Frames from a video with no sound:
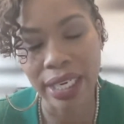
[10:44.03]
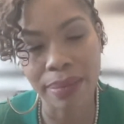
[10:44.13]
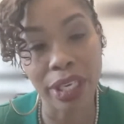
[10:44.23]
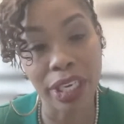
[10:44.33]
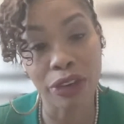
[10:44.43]
I'm
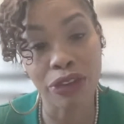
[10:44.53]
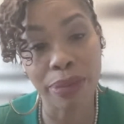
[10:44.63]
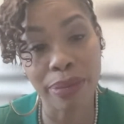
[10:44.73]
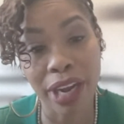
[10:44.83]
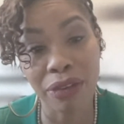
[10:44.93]
looking for
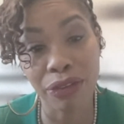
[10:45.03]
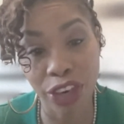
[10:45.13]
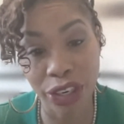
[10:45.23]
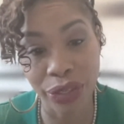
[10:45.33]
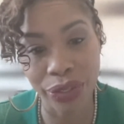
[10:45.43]
my
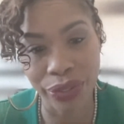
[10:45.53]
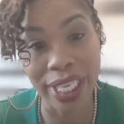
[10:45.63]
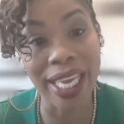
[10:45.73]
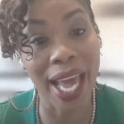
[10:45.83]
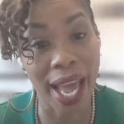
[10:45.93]
phone.
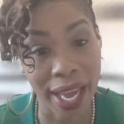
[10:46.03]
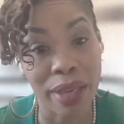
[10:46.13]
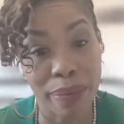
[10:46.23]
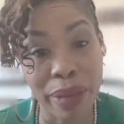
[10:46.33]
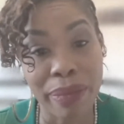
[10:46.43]
He handed
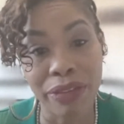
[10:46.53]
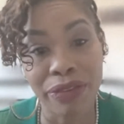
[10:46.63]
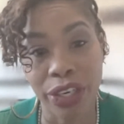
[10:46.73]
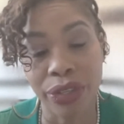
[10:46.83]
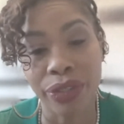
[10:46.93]
me my
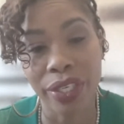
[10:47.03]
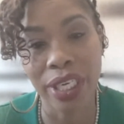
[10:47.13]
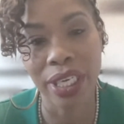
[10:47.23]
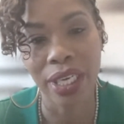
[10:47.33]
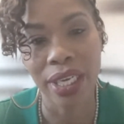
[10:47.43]
phone
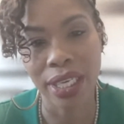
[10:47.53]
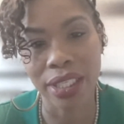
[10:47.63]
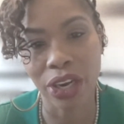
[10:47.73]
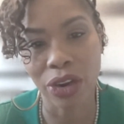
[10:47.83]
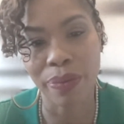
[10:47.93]
because he
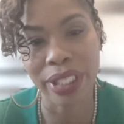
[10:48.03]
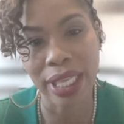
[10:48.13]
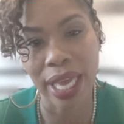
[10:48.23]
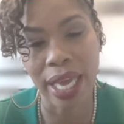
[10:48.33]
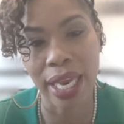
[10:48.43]
heard me
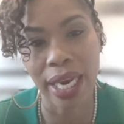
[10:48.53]
say it.